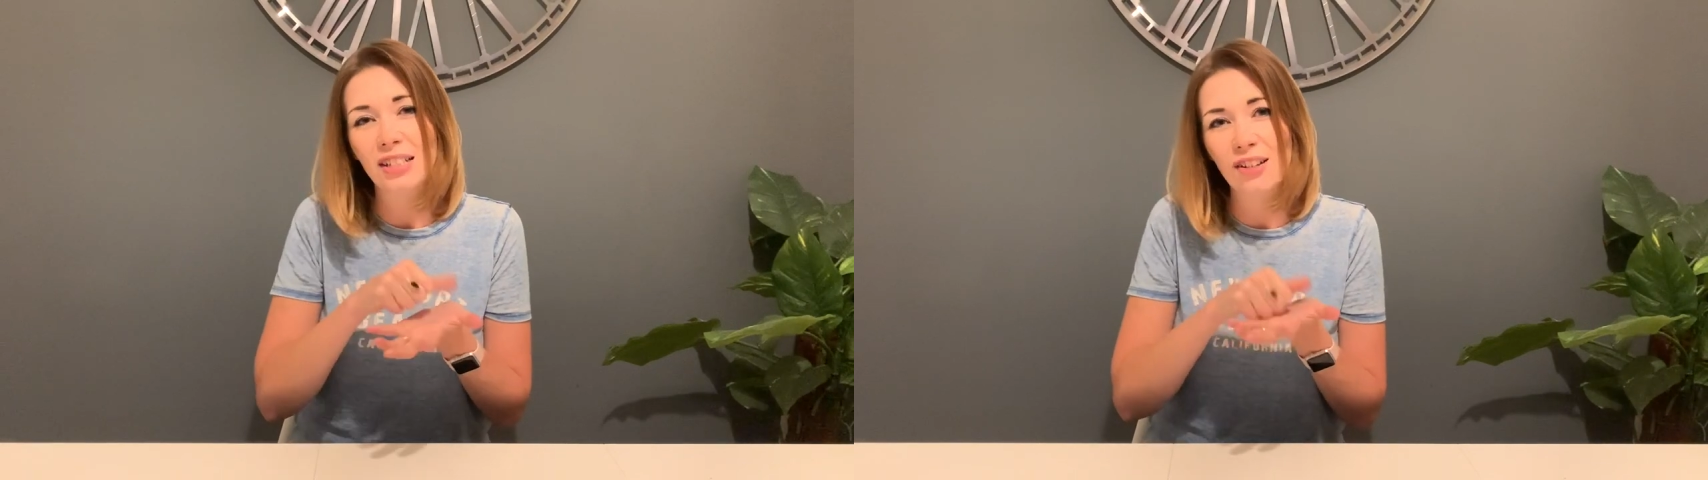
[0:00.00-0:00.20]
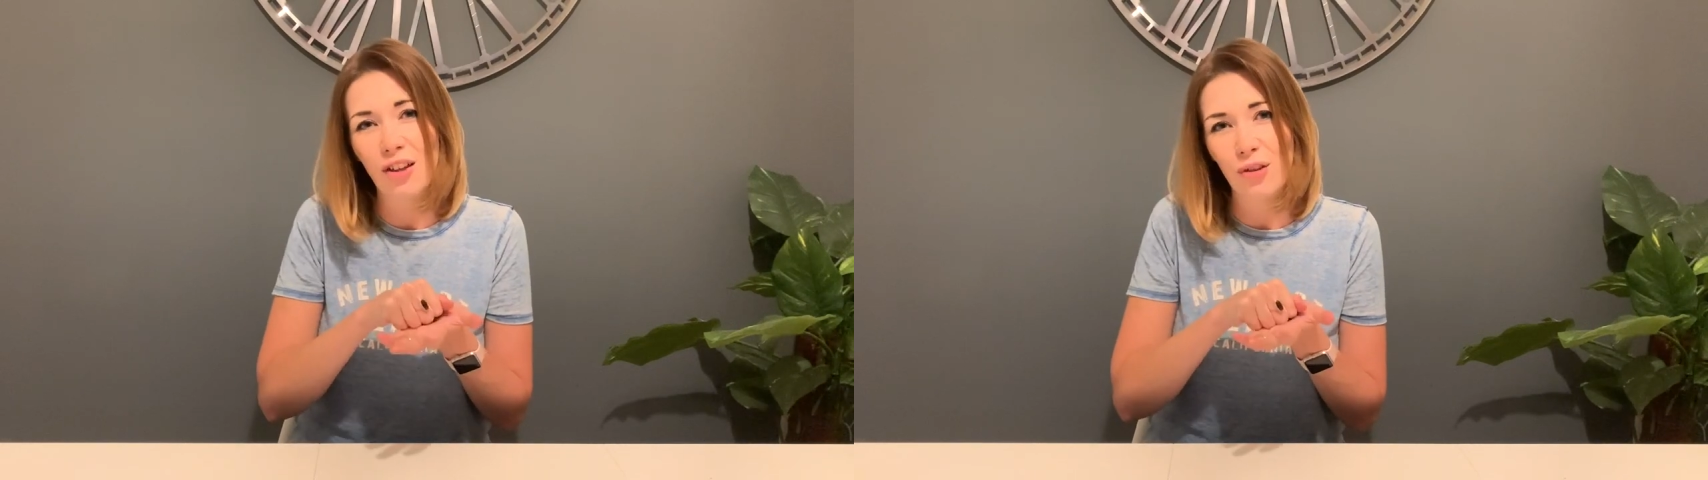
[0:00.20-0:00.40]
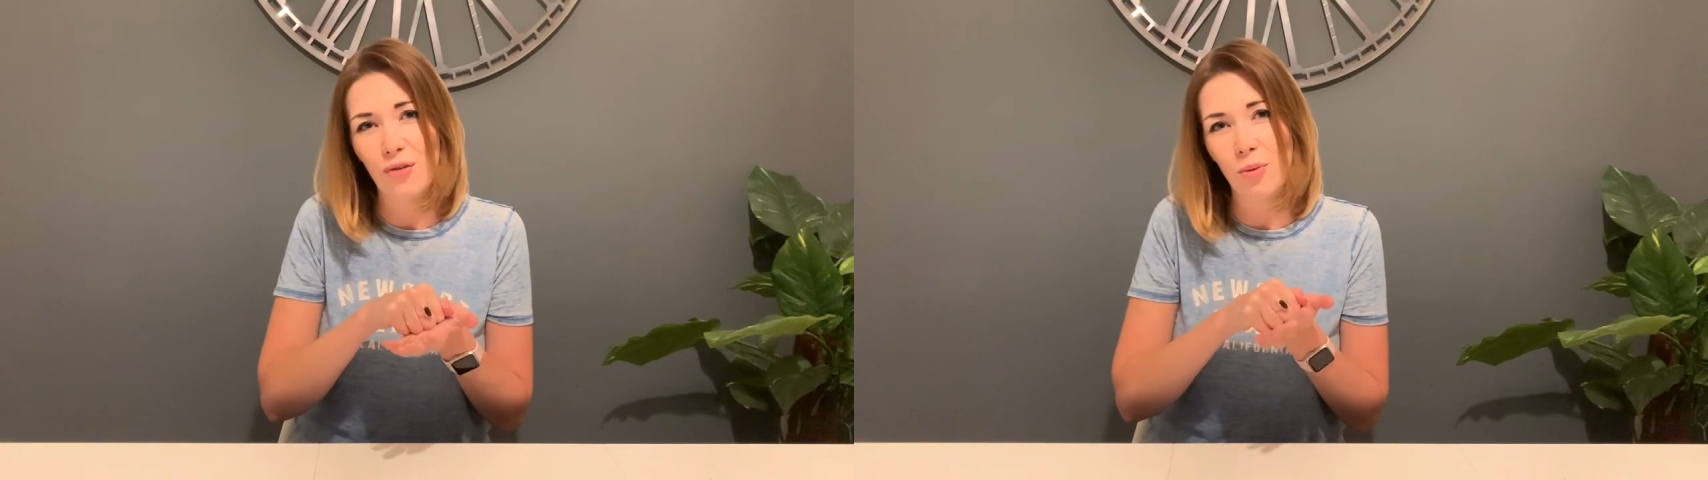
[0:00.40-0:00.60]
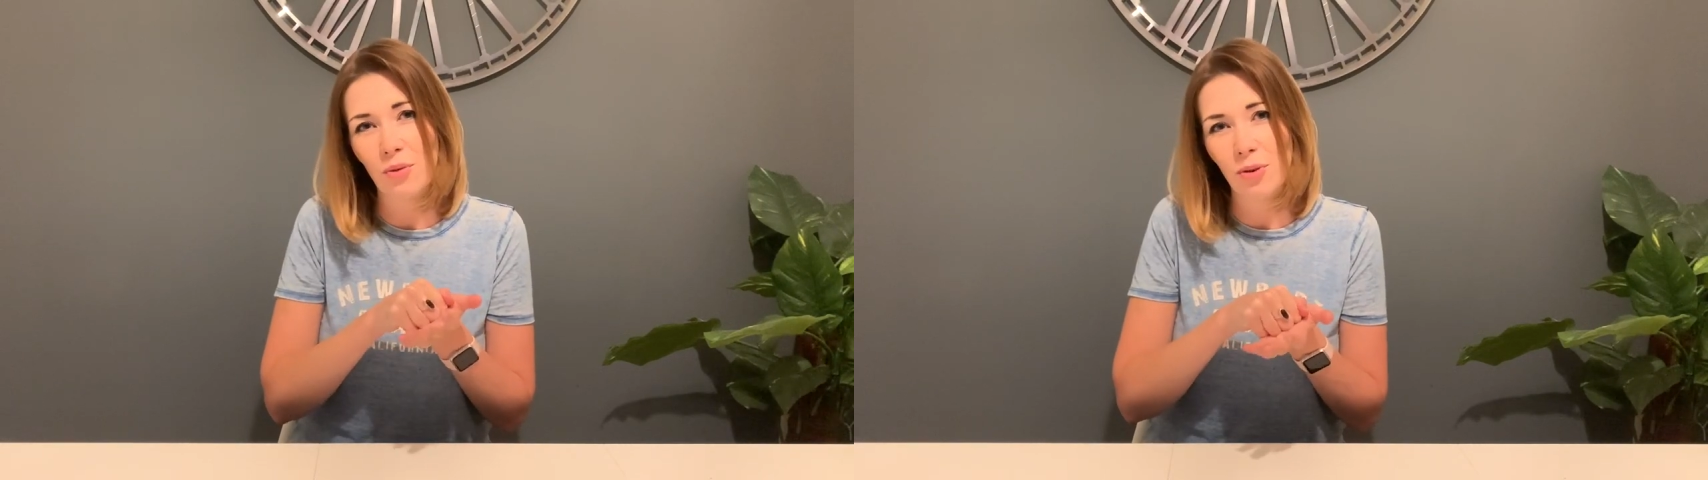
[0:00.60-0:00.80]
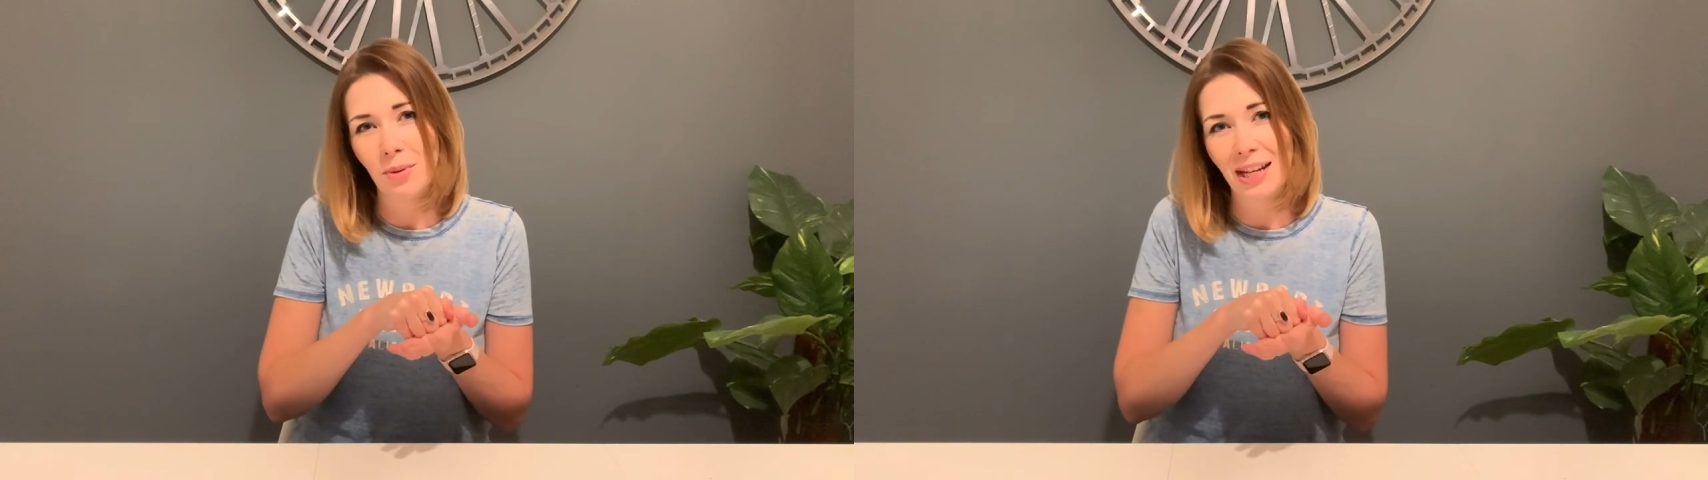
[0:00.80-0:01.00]
another form
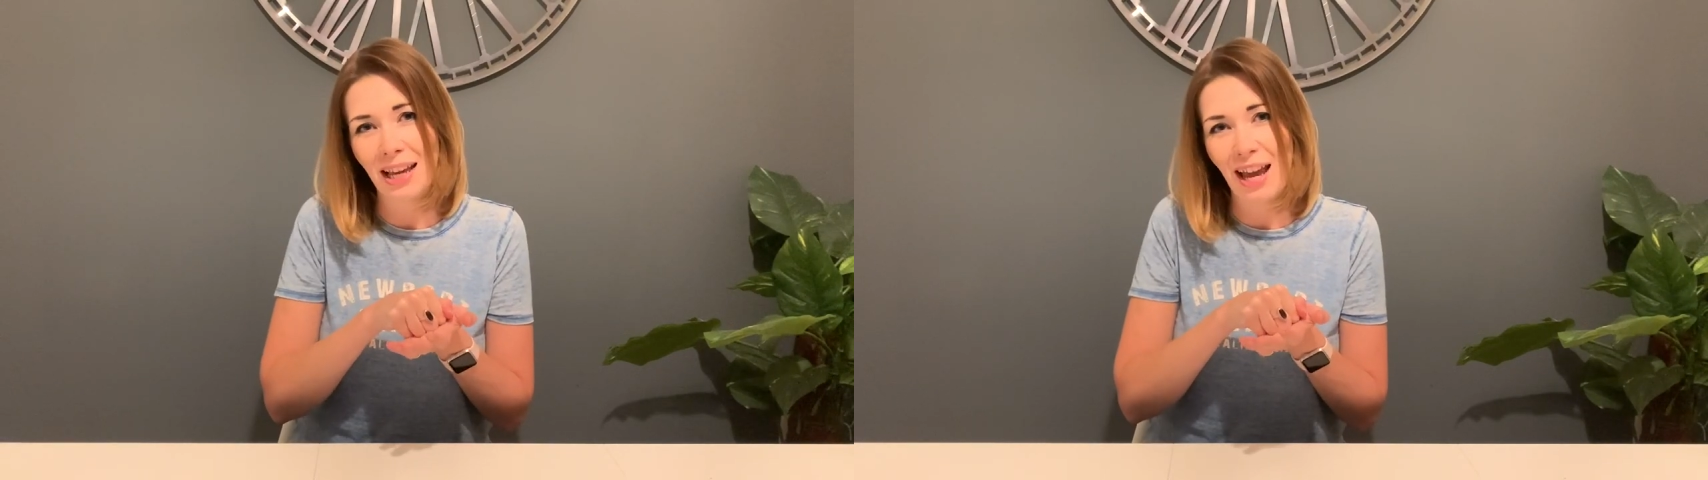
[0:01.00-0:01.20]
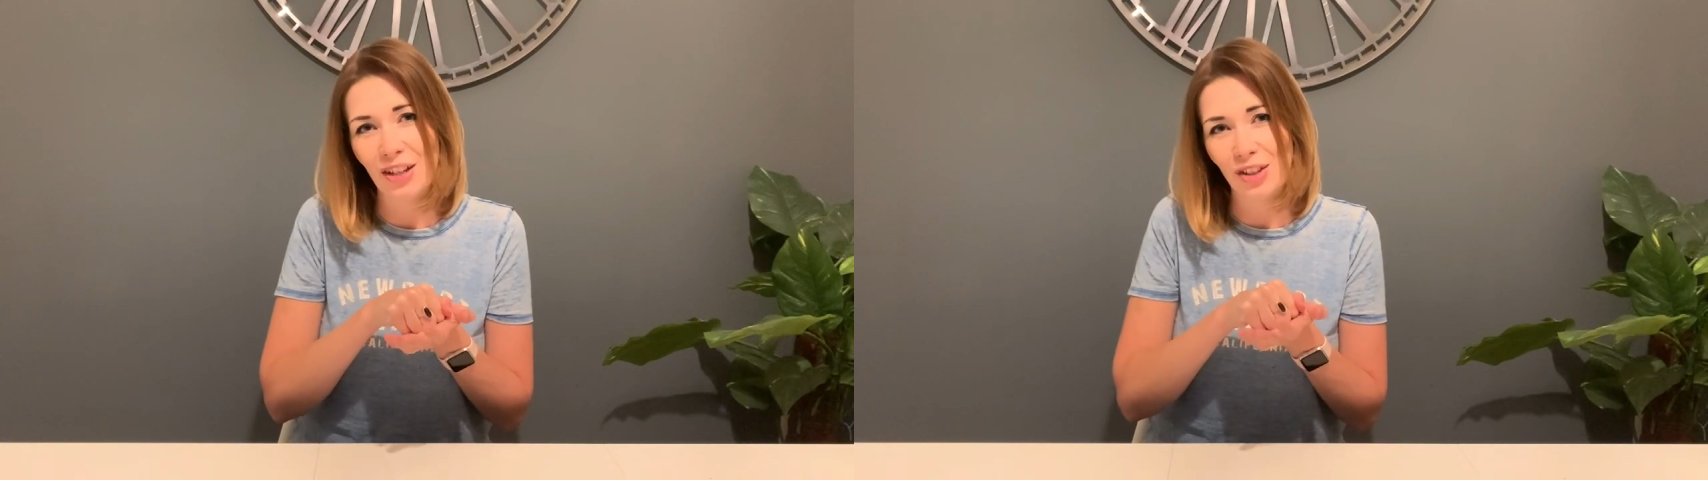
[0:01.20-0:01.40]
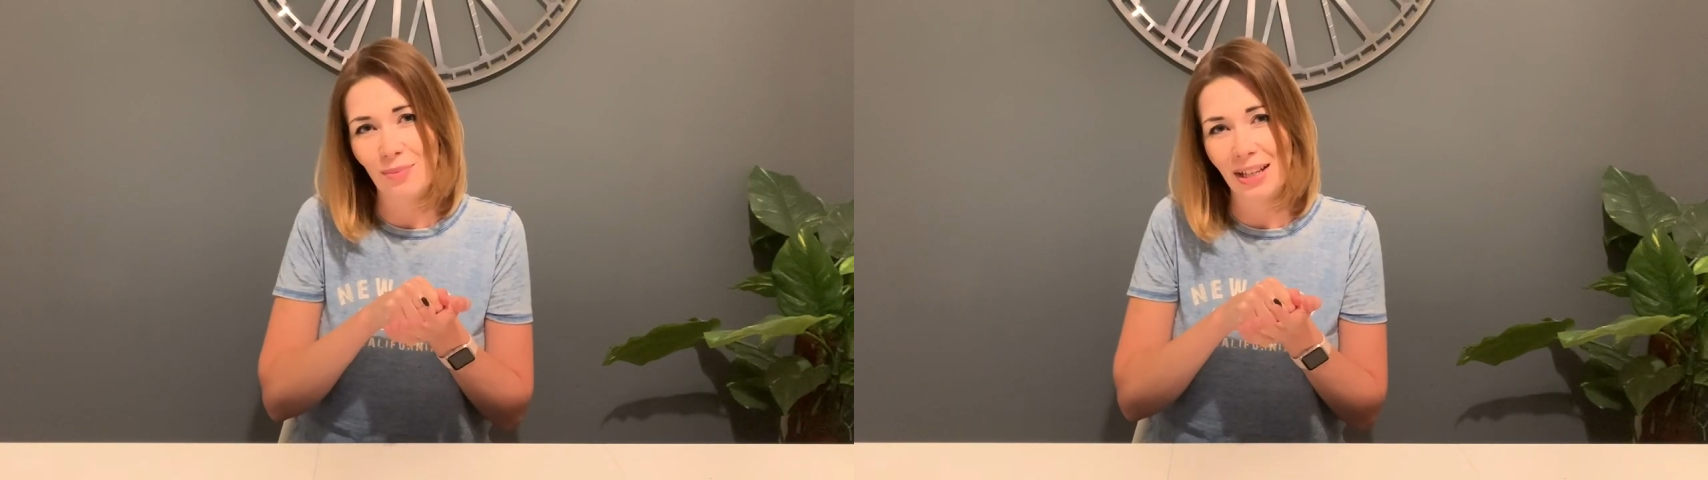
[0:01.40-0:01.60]
of communication,